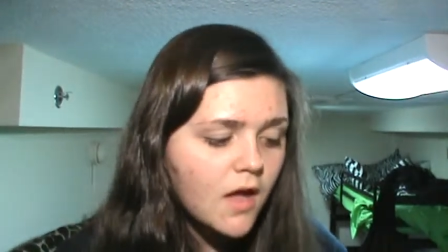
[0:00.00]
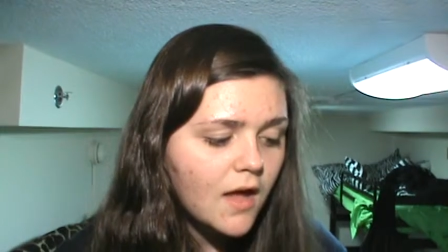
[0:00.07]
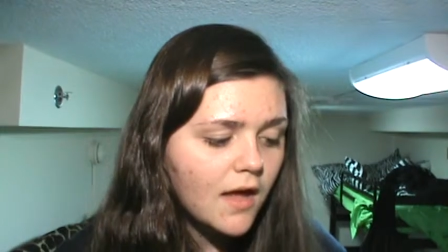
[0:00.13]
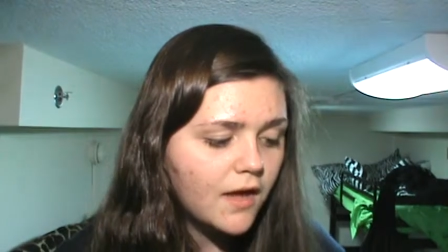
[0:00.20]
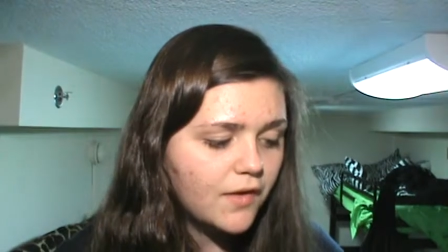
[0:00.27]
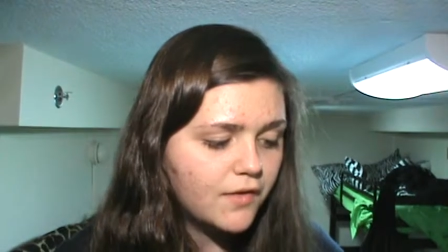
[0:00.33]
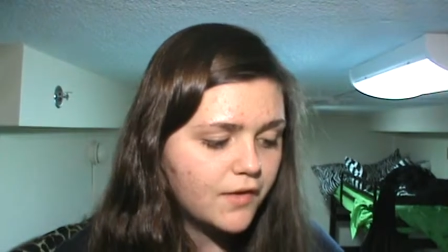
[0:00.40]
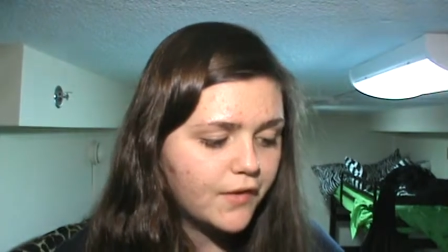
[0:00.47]

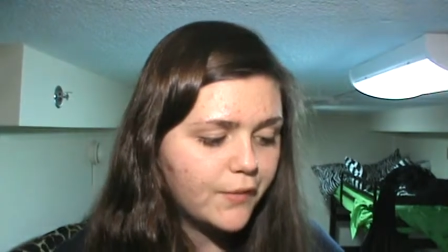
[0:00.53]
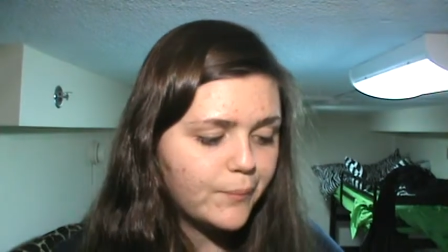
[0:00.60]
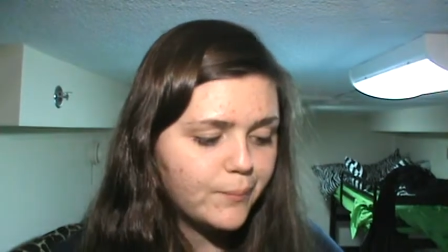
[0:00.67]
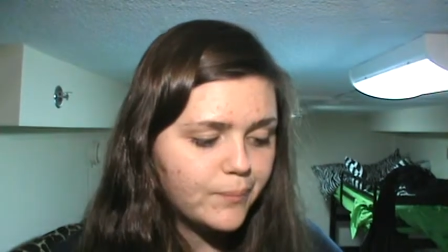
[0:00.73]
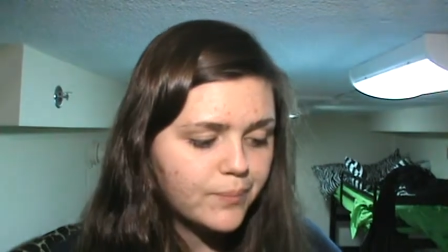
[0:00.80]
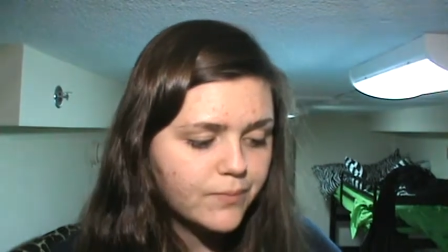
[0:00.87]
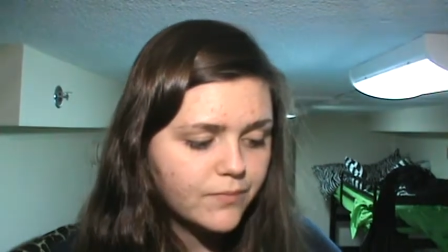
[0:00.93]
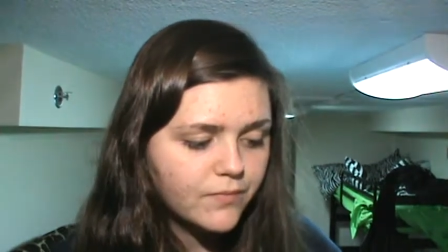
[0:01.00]
and
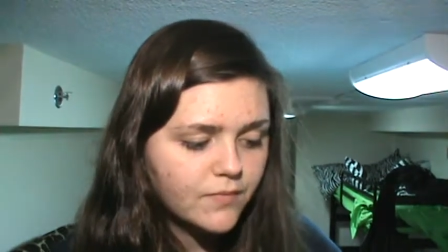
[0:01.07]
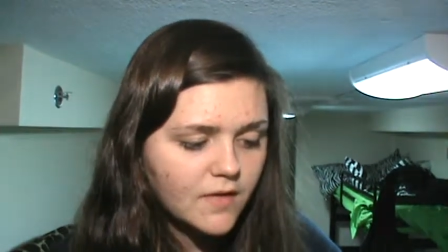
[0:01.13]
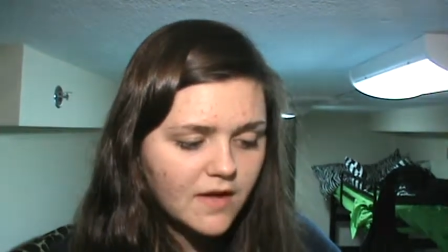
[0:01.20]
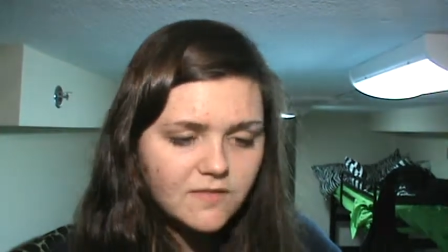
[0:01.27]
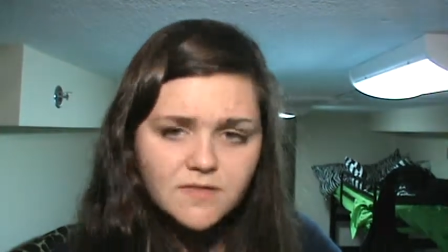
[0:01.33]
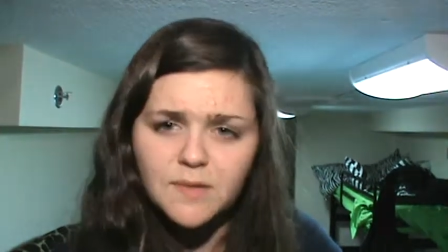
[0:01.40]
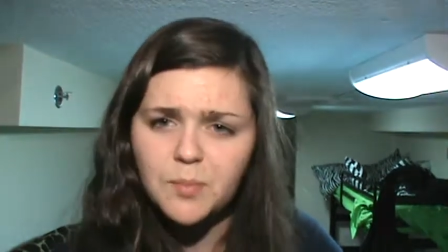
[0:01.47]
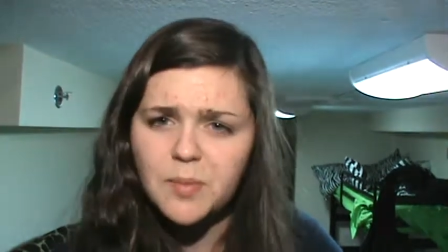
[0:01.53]
um,
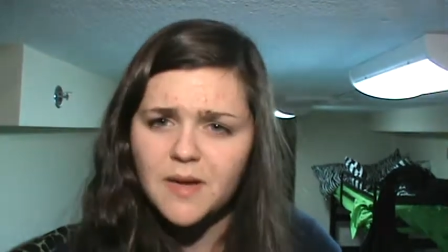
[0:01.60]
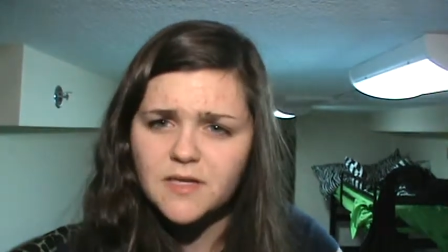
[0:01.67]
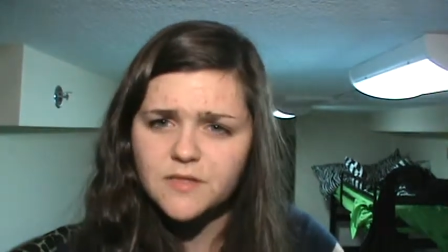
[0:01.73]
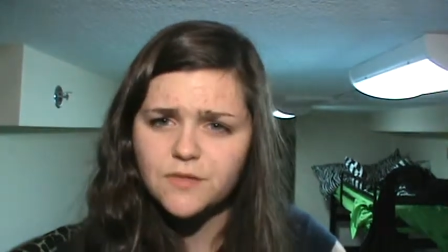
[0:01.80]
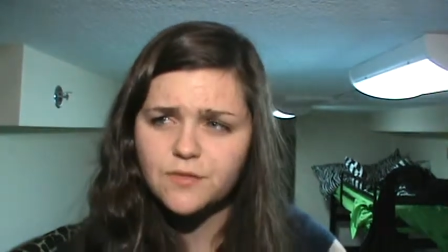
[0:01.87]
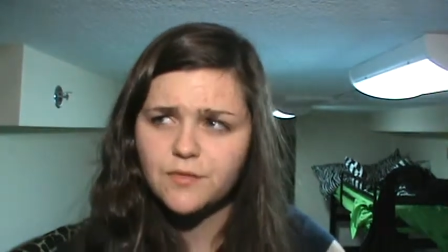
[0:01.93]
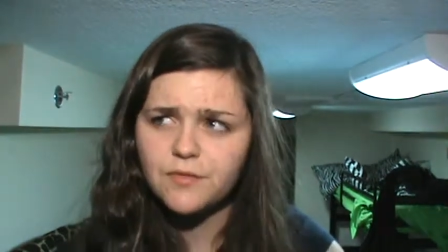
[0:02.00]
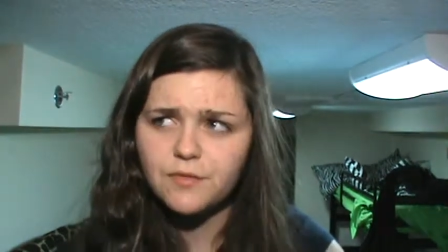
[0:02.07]
I've slept
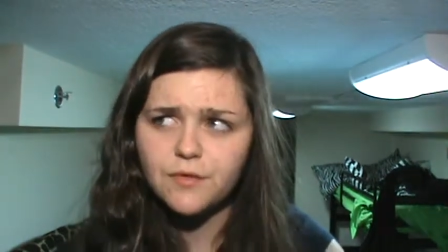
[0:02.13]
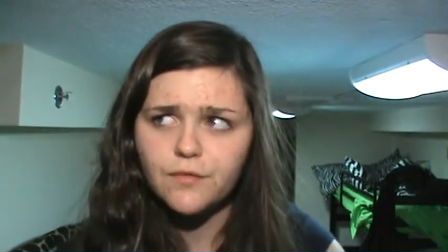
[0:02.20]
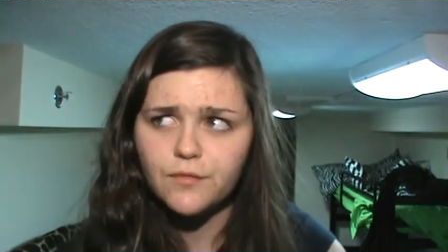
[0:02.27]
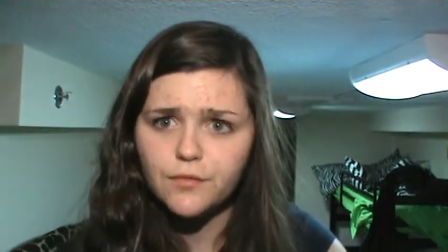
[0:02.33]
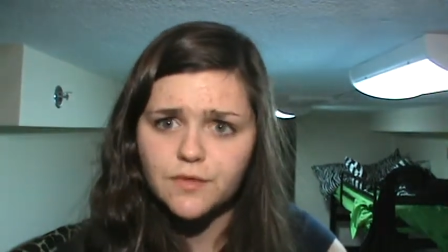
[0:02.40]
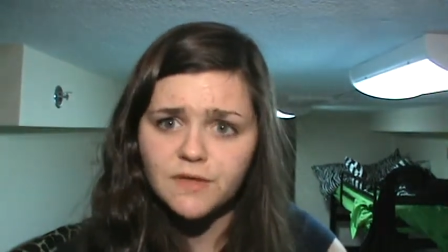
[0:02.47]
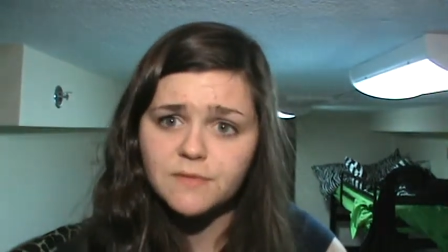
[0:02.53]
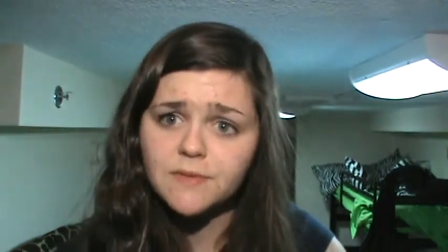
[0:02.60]
past noon three or
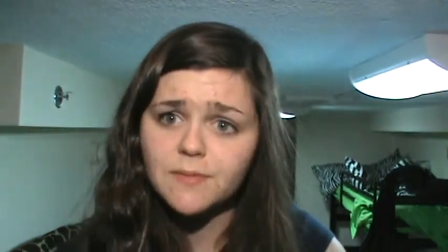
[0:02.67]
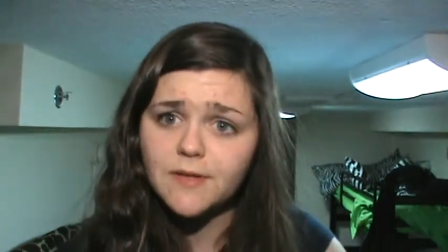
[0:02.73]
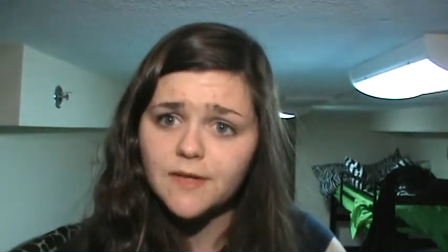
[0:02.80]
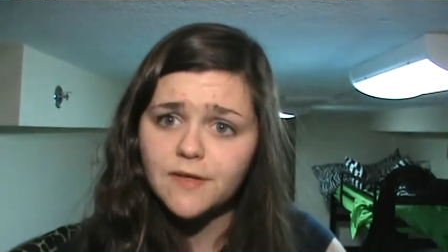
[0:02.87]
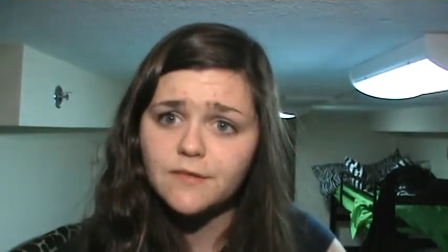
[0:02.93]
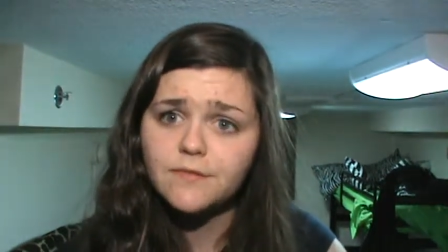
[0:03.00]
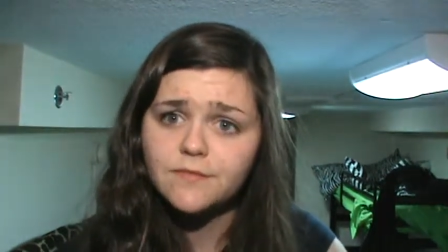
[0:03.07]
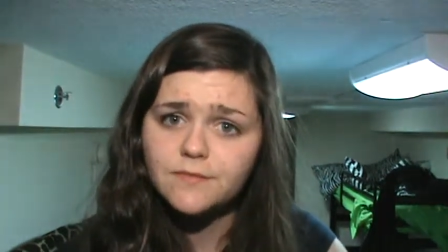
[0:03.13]
four times in my
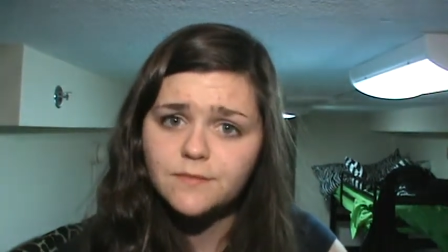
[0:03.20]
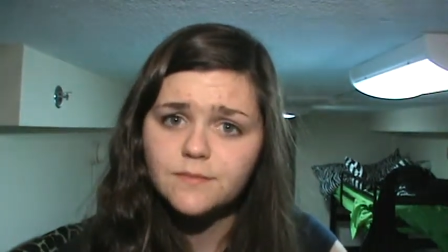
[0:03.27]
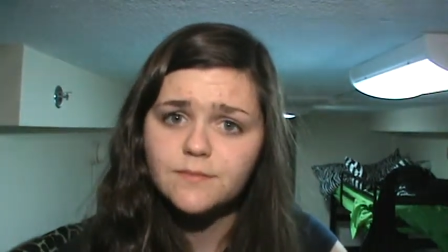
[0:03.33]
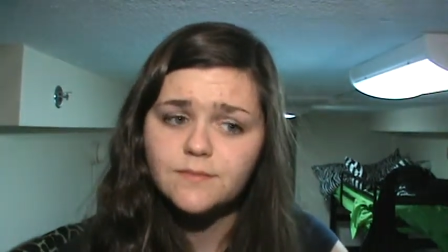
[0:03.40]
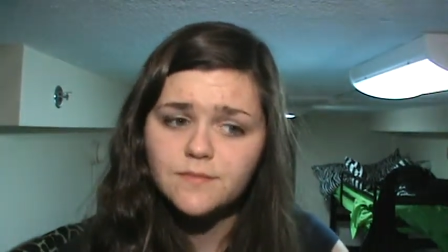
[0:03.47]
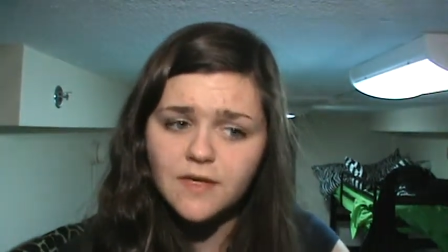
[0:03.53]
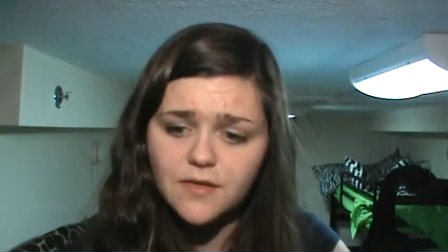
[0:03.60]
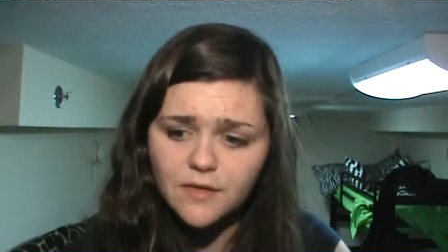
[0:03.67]
life,
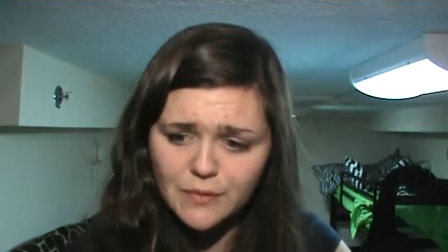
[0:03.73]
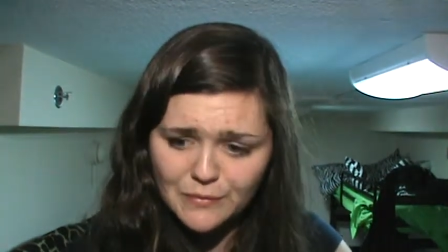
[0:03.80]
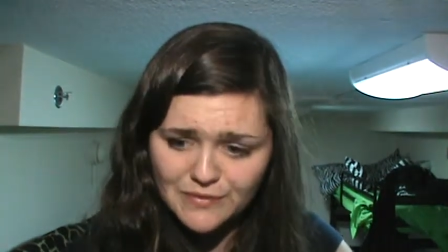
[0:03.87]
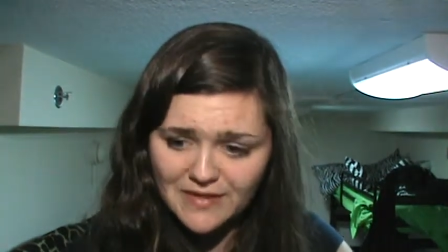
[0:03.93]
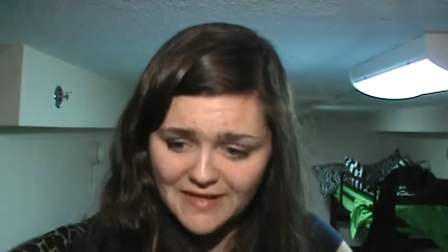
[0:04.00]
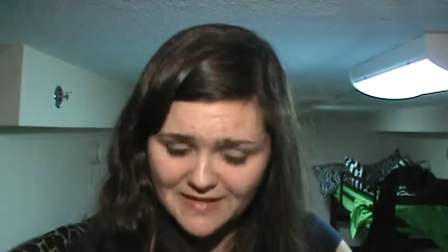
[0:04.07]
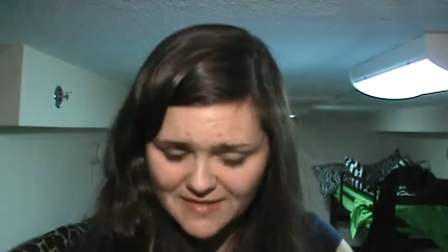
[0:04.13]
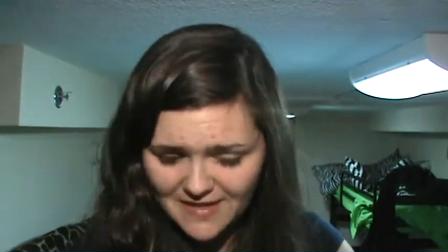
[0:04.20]
and the,
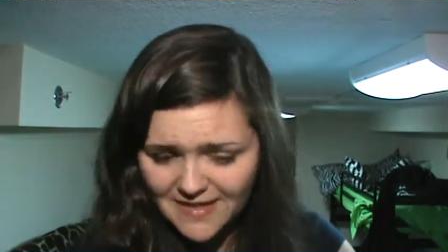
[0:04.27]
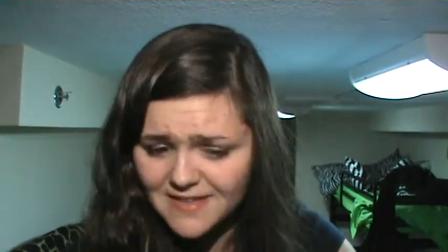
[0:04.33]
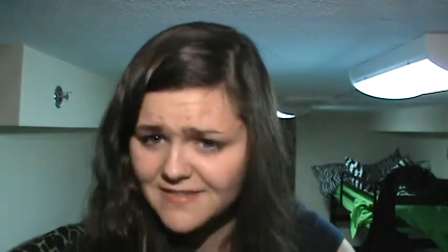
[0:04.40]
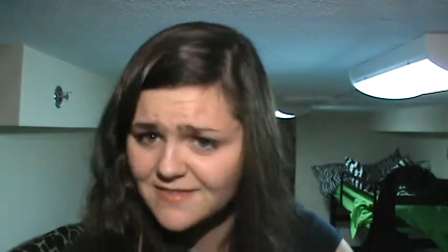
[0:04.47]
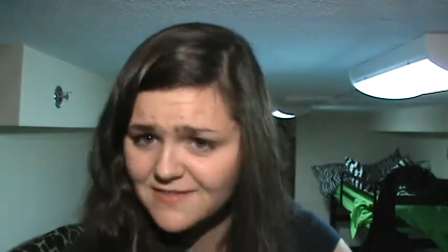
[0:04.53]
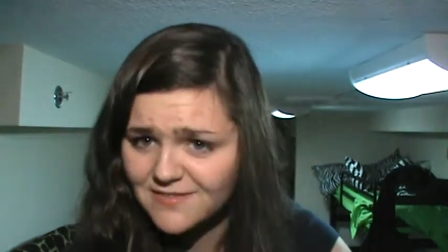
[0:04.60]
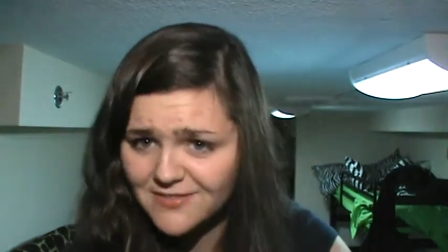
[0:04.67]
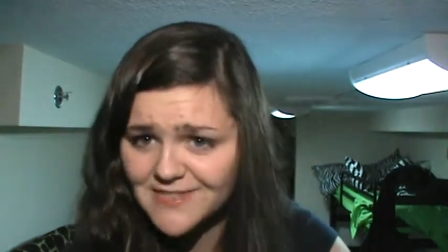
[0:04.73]
like that
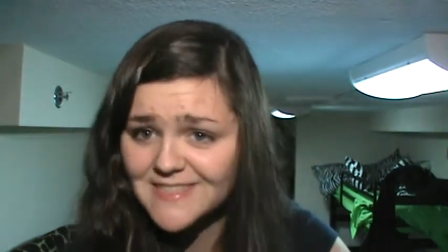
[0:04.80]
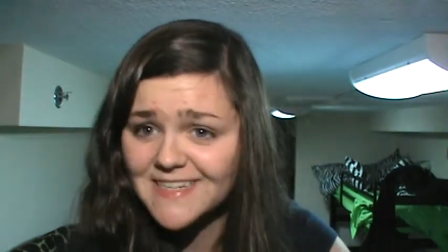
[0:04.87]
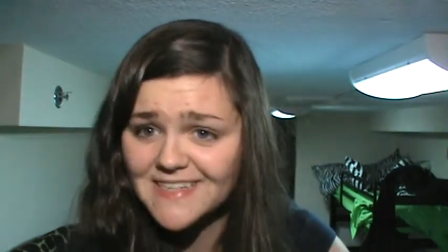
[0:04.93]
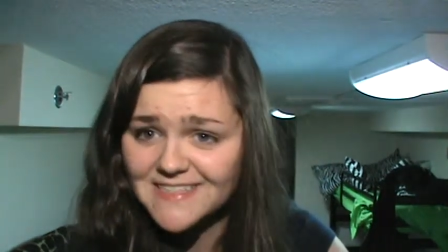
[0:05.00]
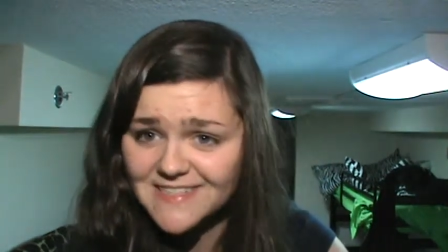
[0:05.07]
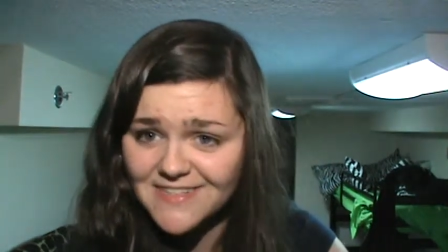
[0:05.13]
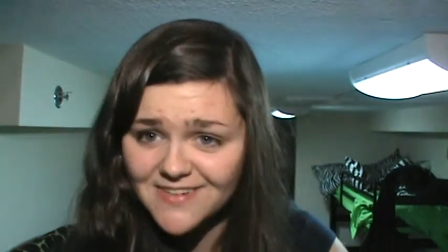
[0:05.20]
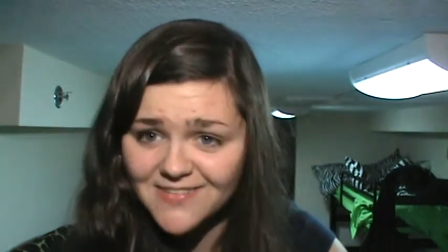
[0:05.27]
was
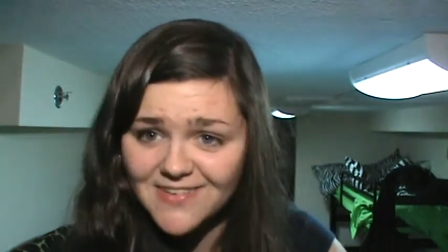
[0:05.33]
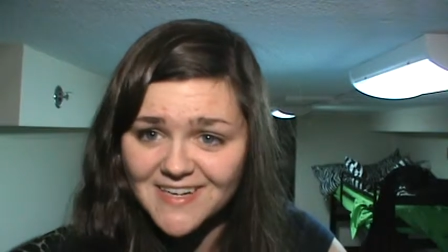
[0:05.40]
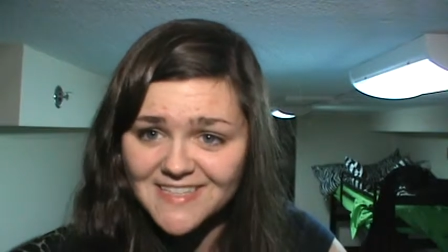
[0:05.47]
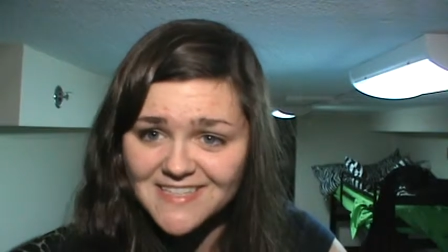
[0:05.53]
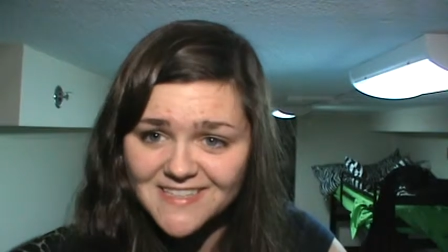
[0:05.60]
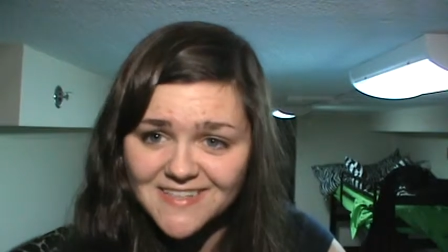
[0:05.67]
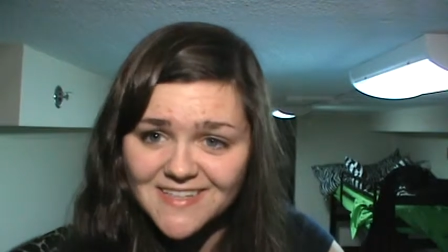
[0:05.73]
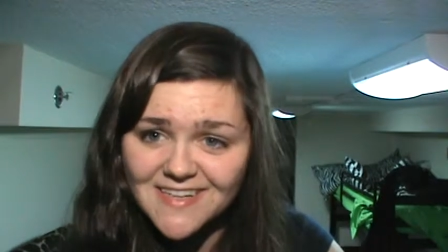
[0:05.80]
last year when
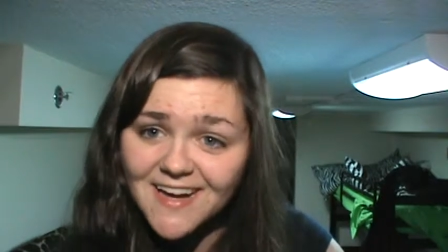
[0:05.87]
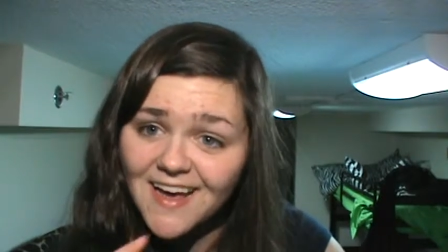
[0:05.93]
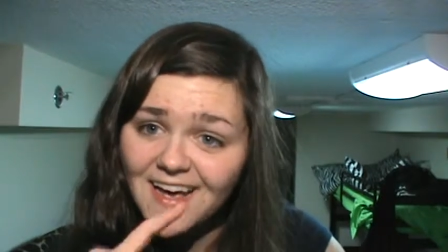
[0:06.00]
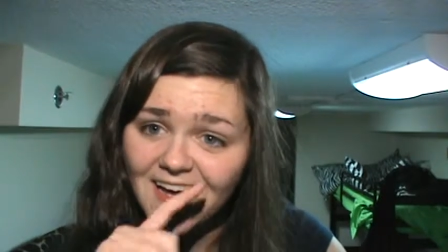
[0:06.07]
it started,